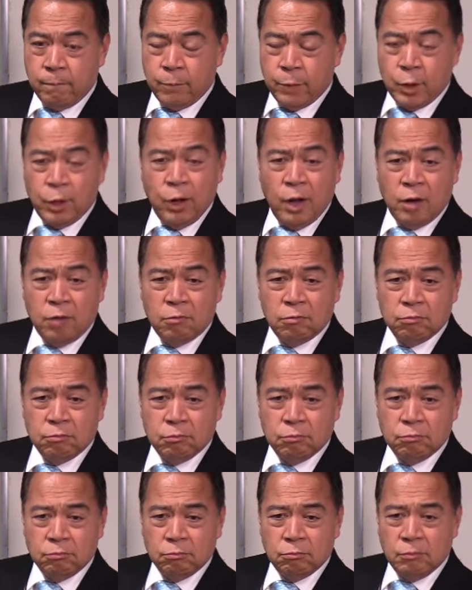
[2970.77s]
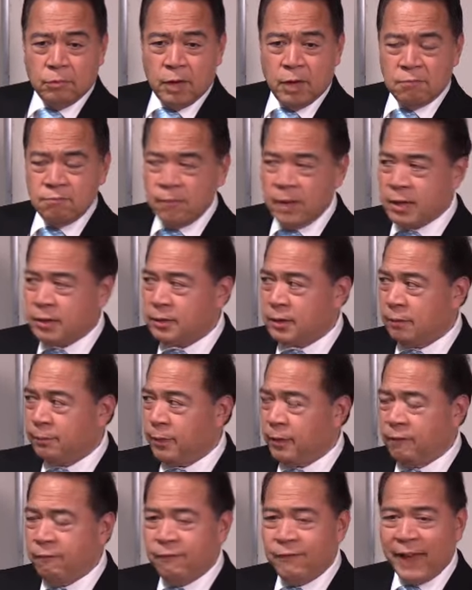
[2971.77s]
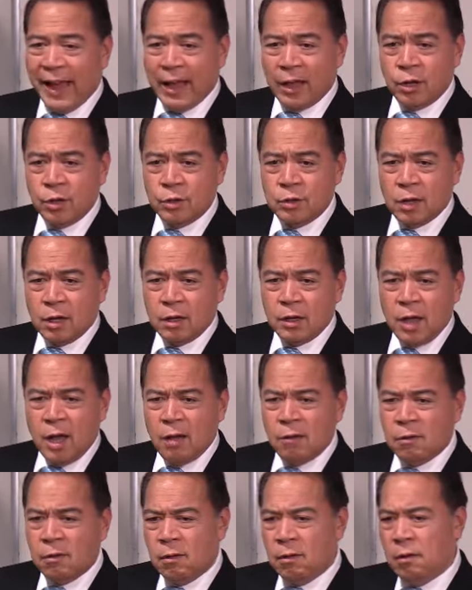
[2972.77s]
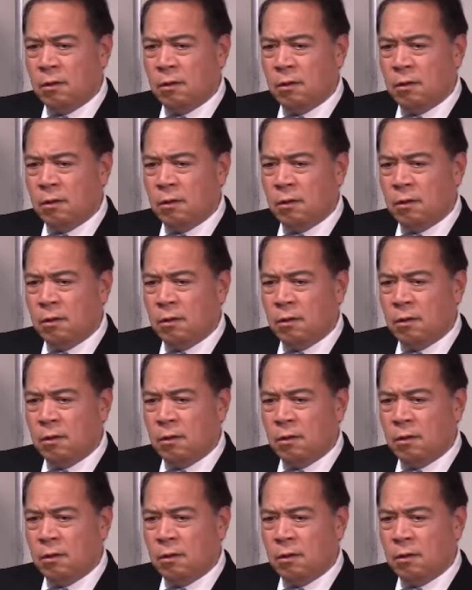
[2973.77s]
You know how messed up our values are now?